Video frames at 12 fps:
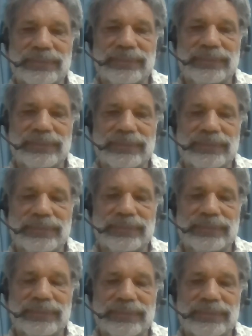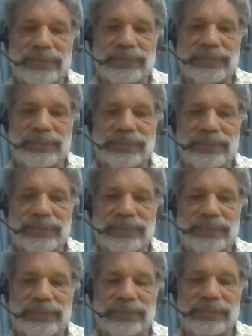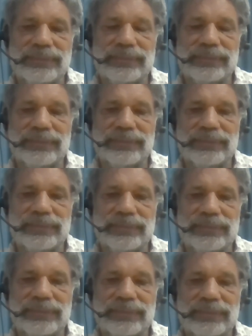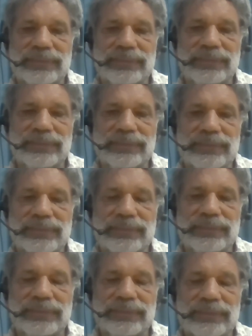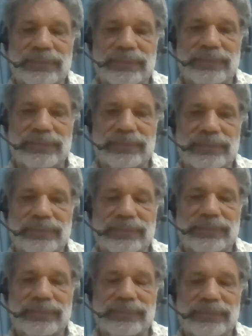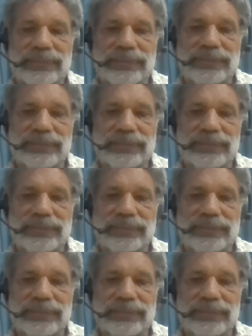The person shown says nothing.